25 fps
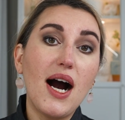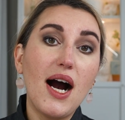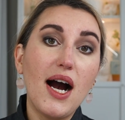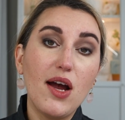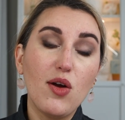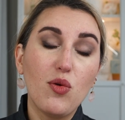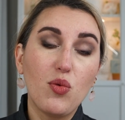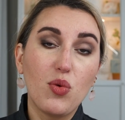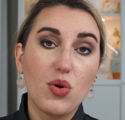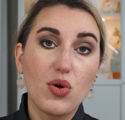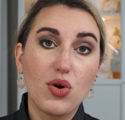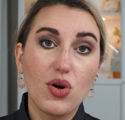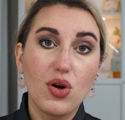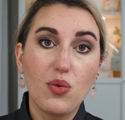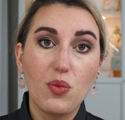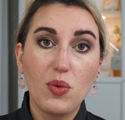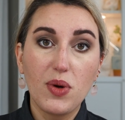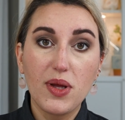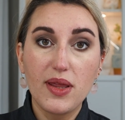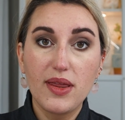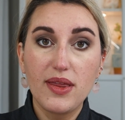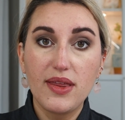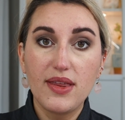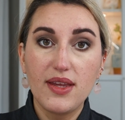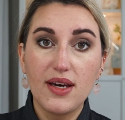I work
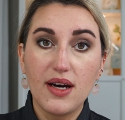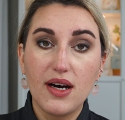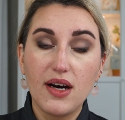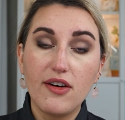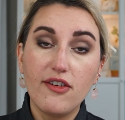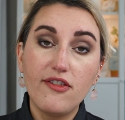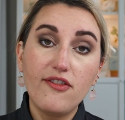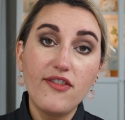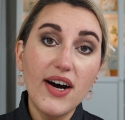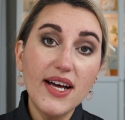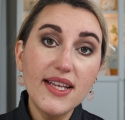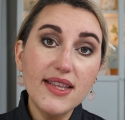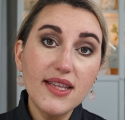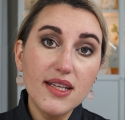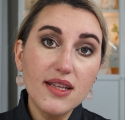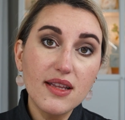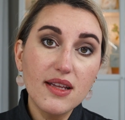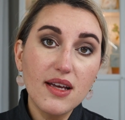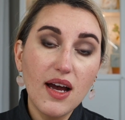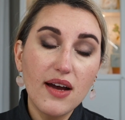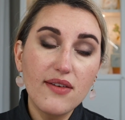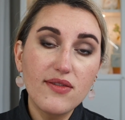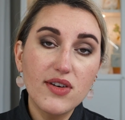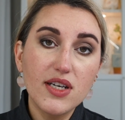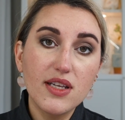with fondant
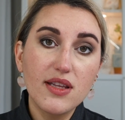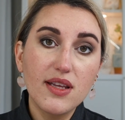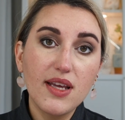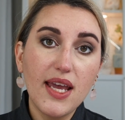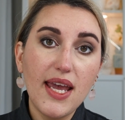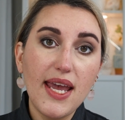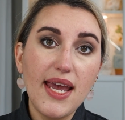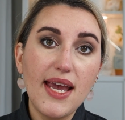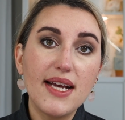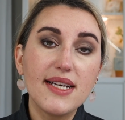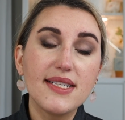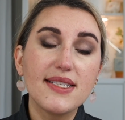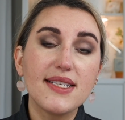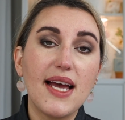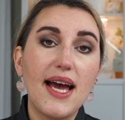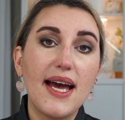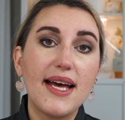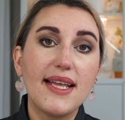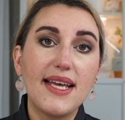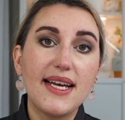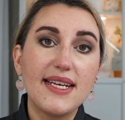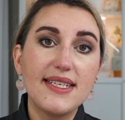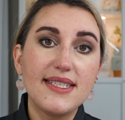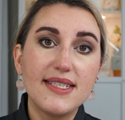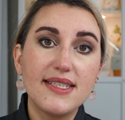covered cakes
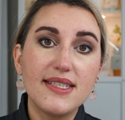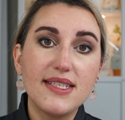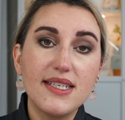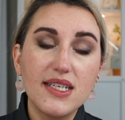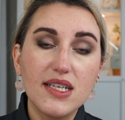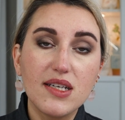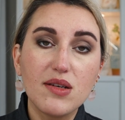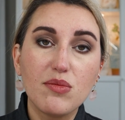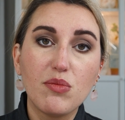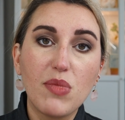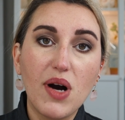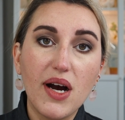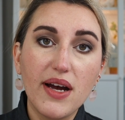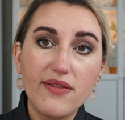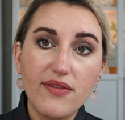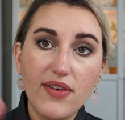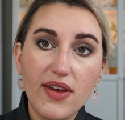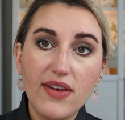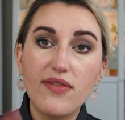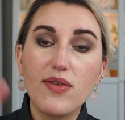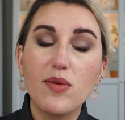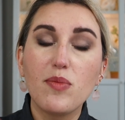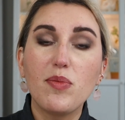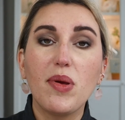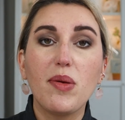and I stick my
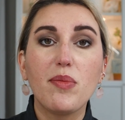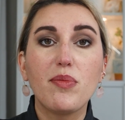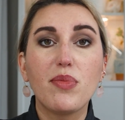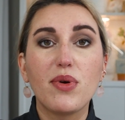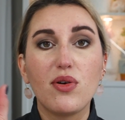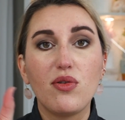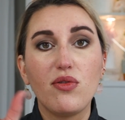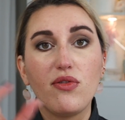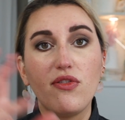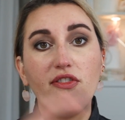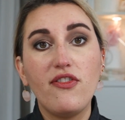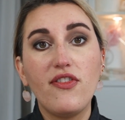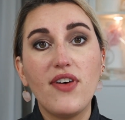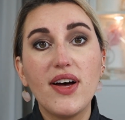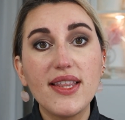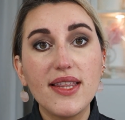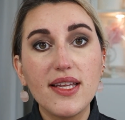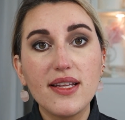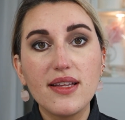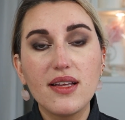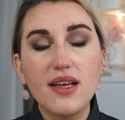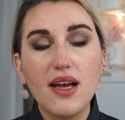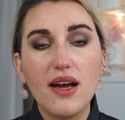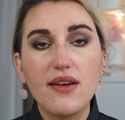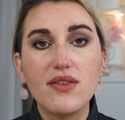Wafer paper on
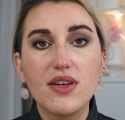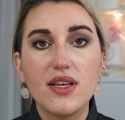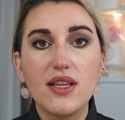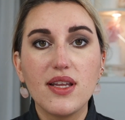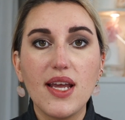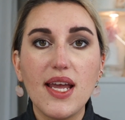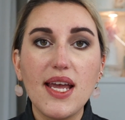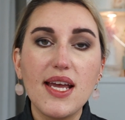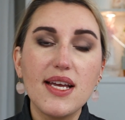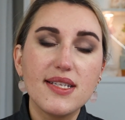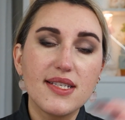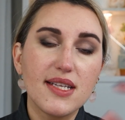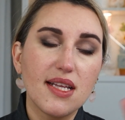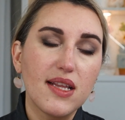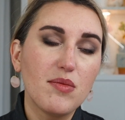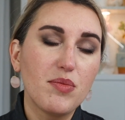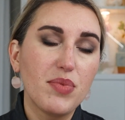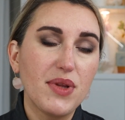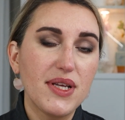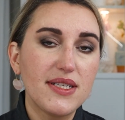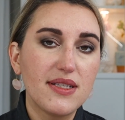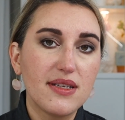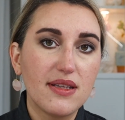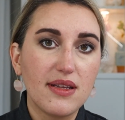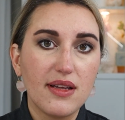fondant covered cakes and I
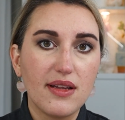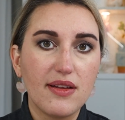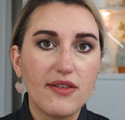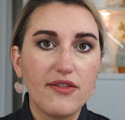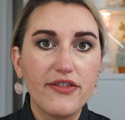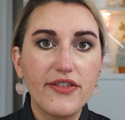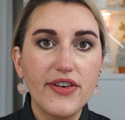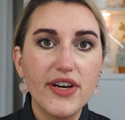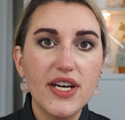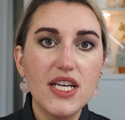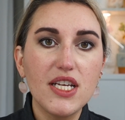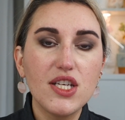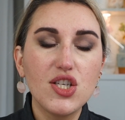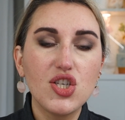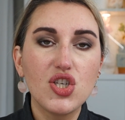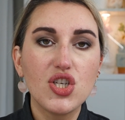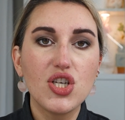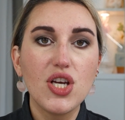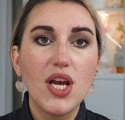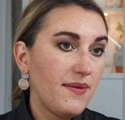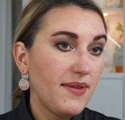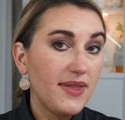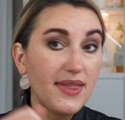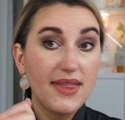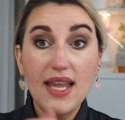place it in the fridge.
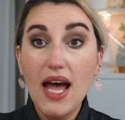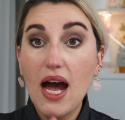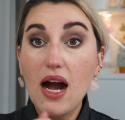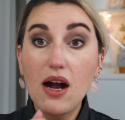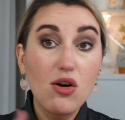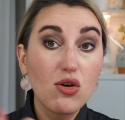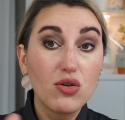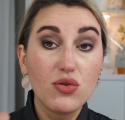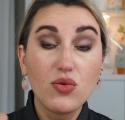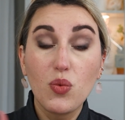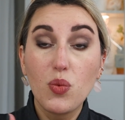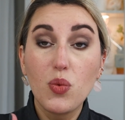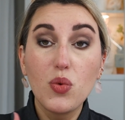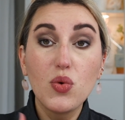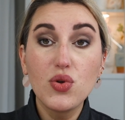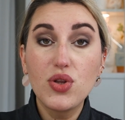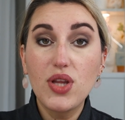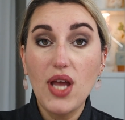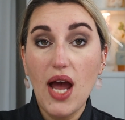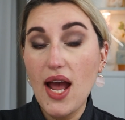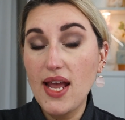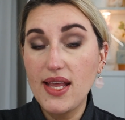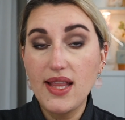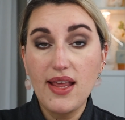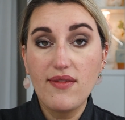Knock on
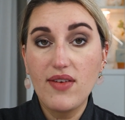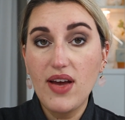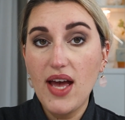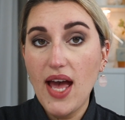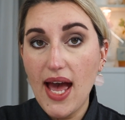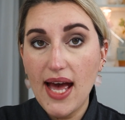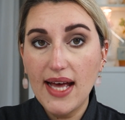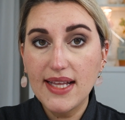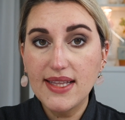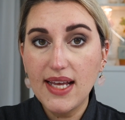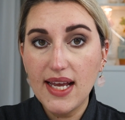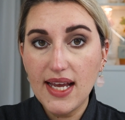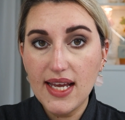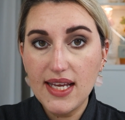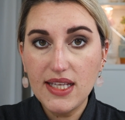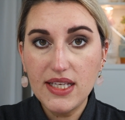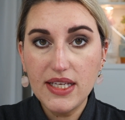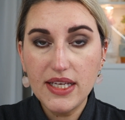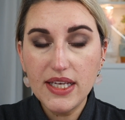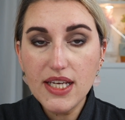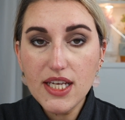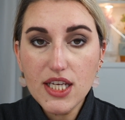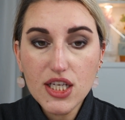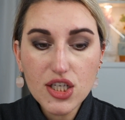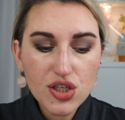wood, I never had
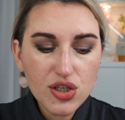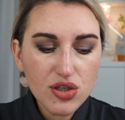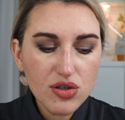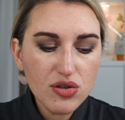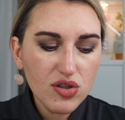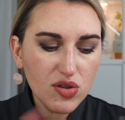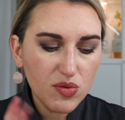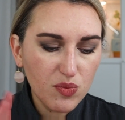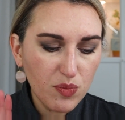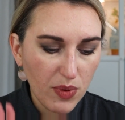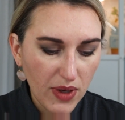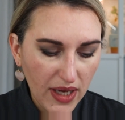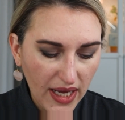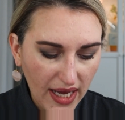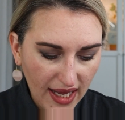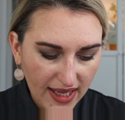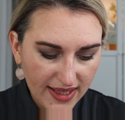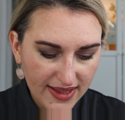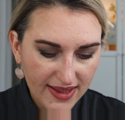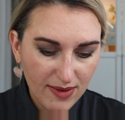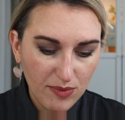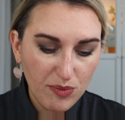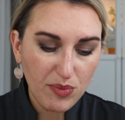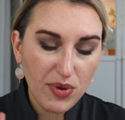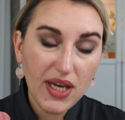any issues,
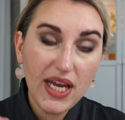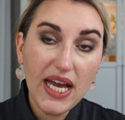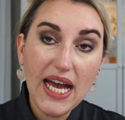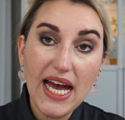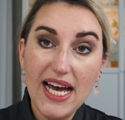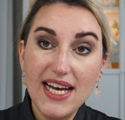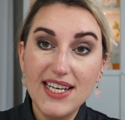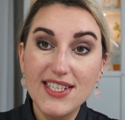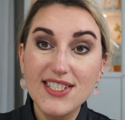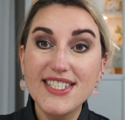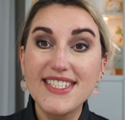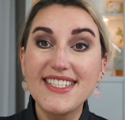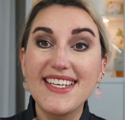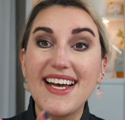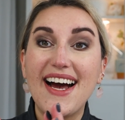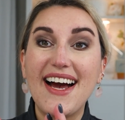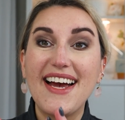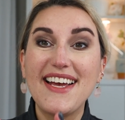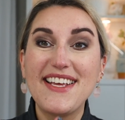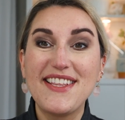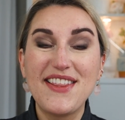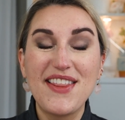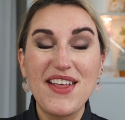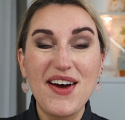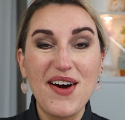but because
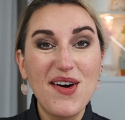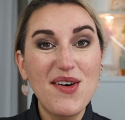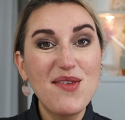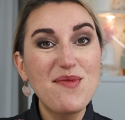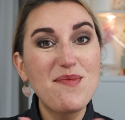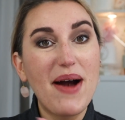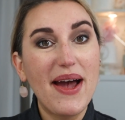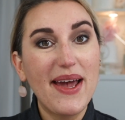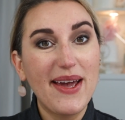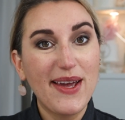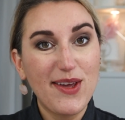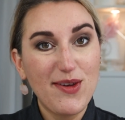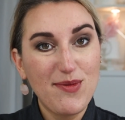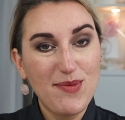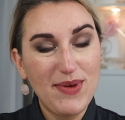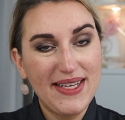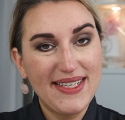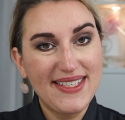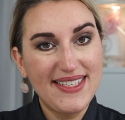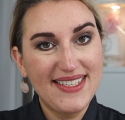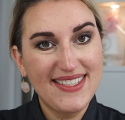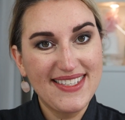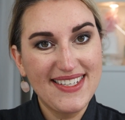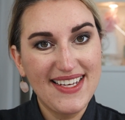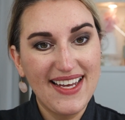I know my
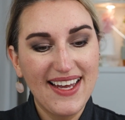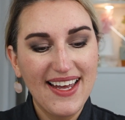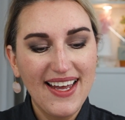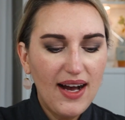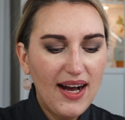humidity.